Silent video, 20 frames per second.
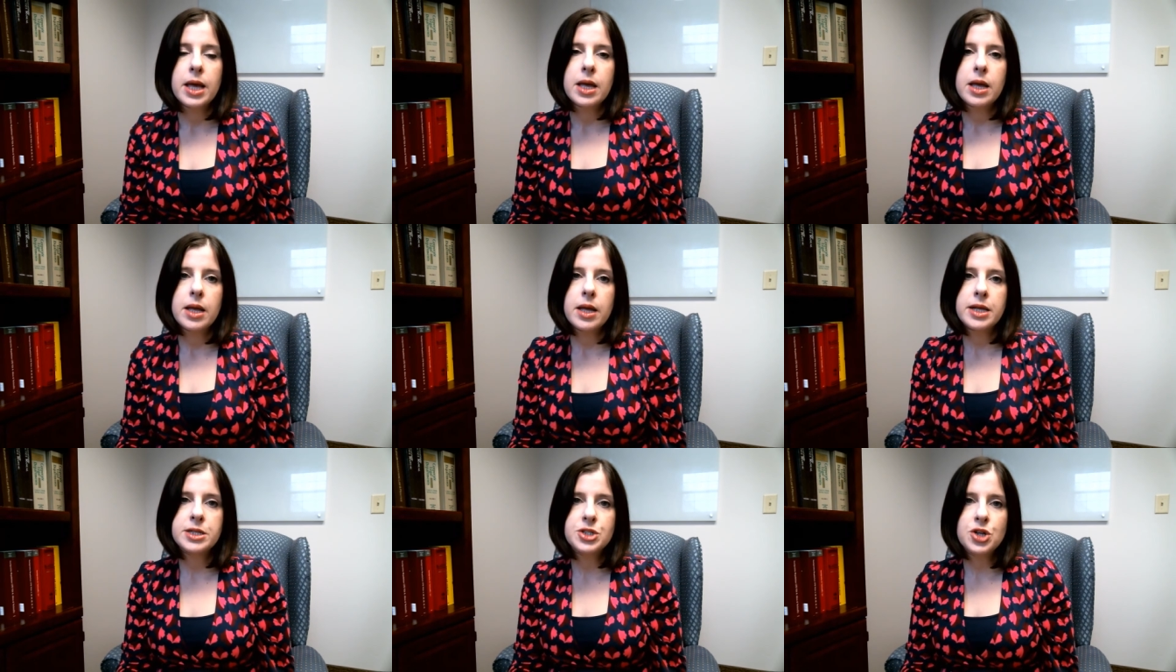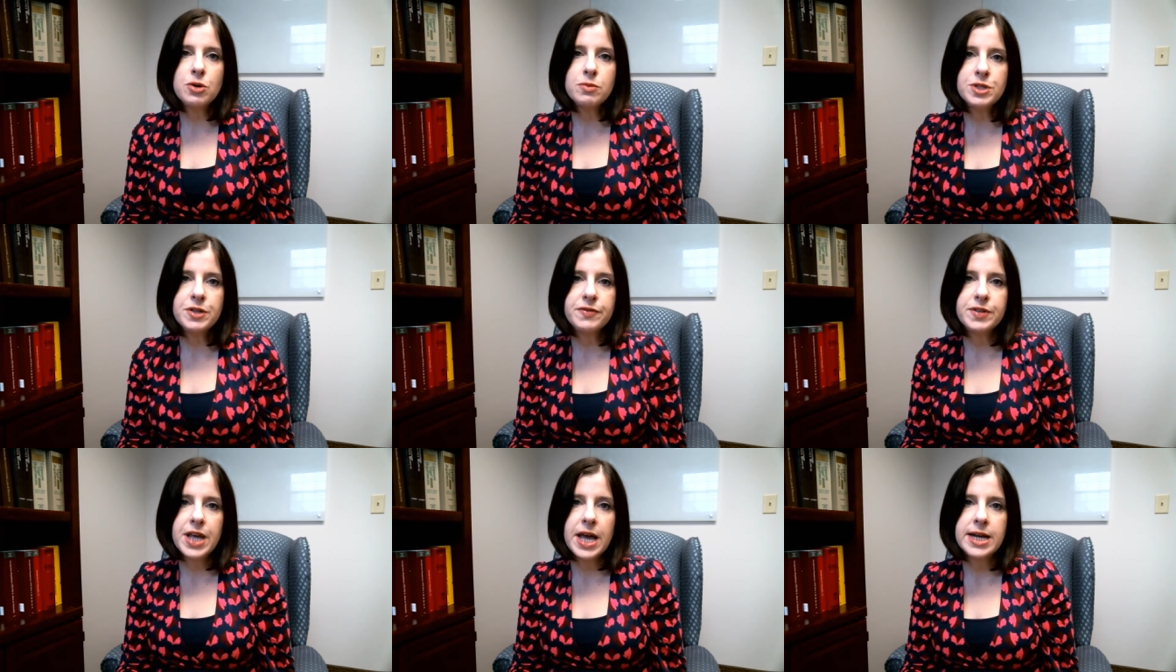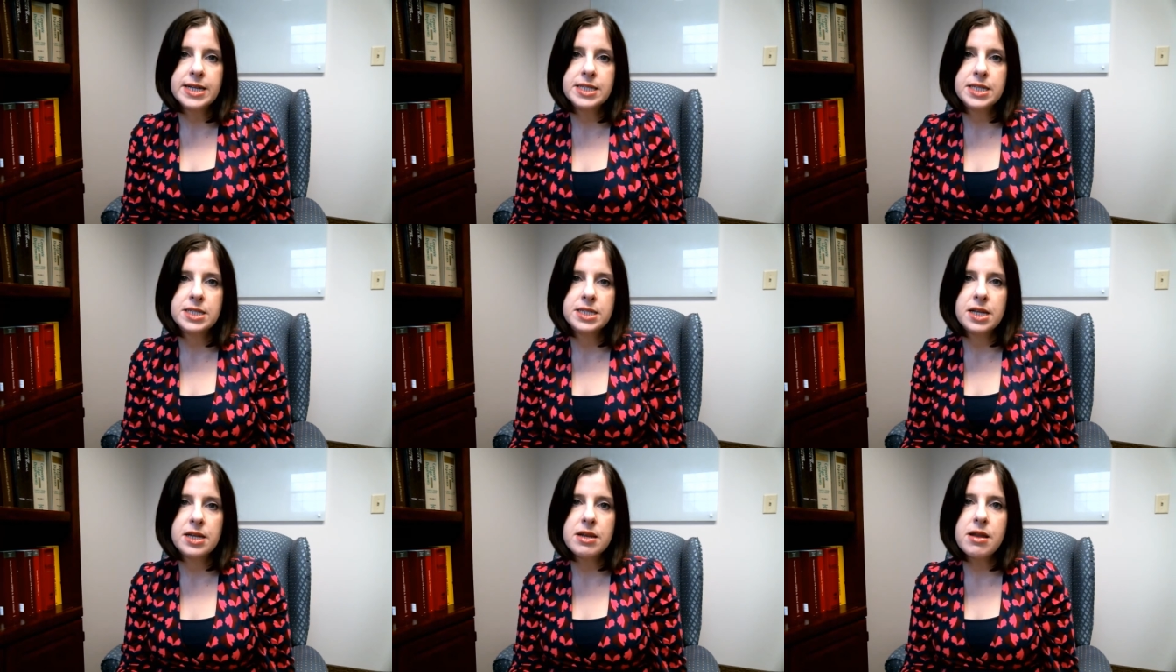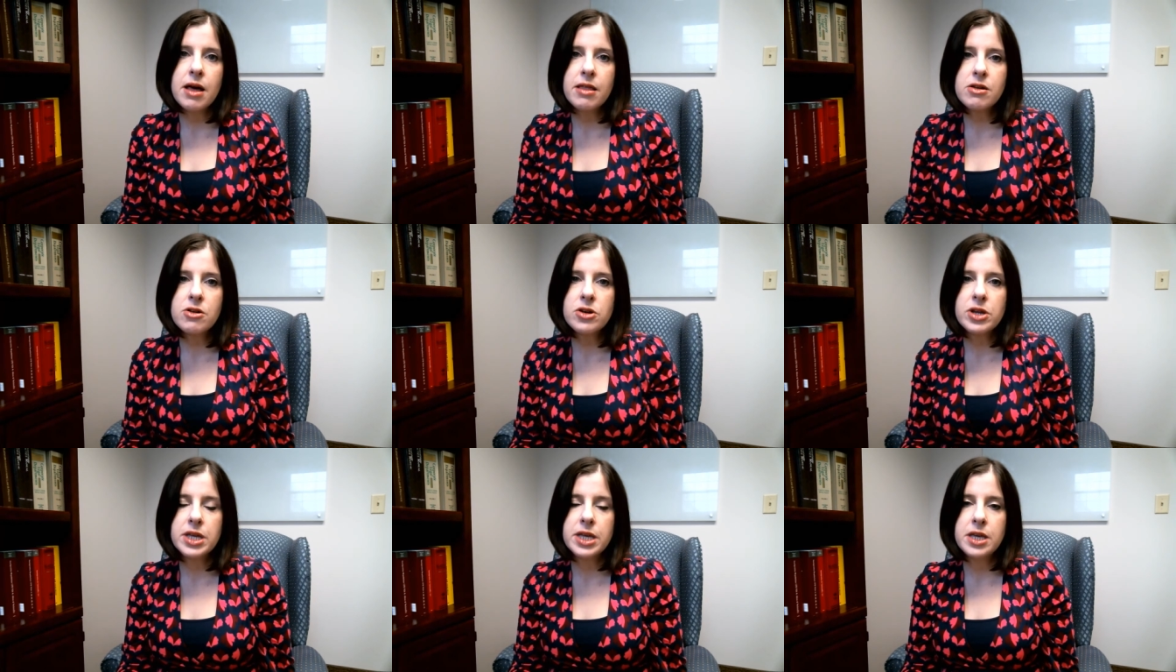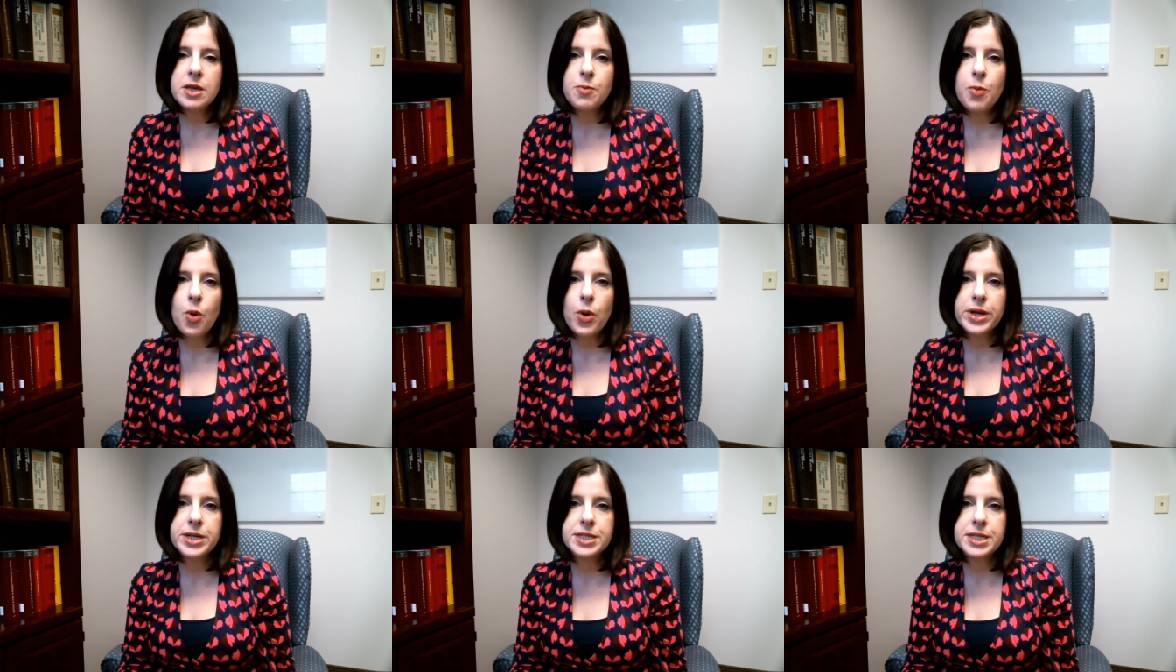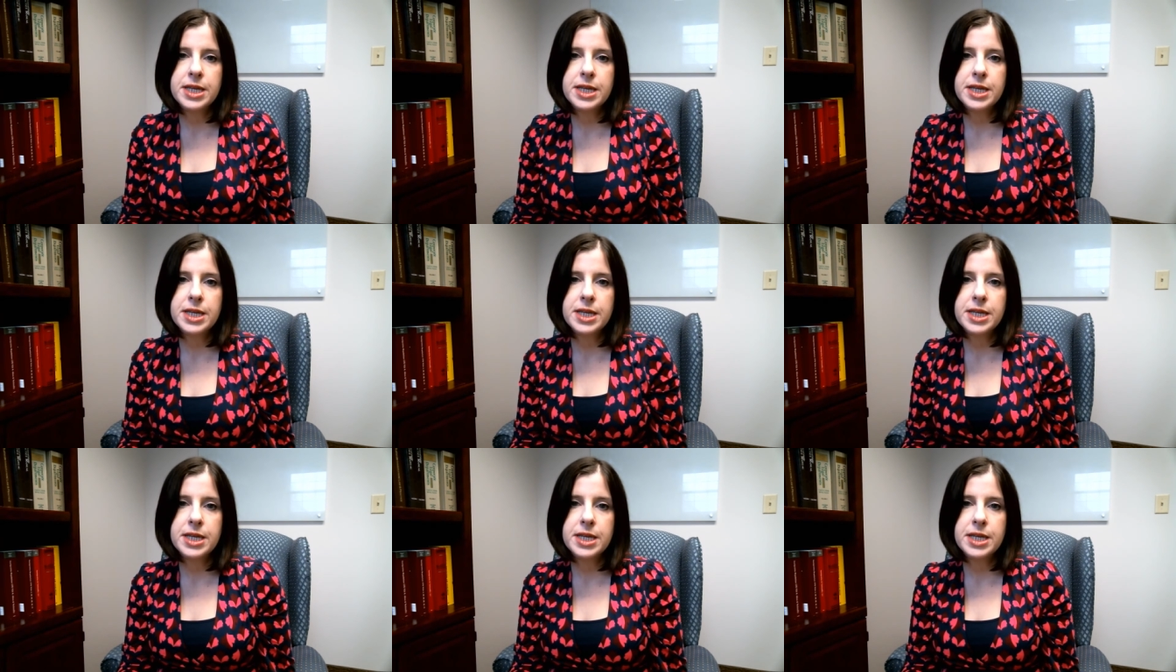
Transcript: In terms of taxes, another key point to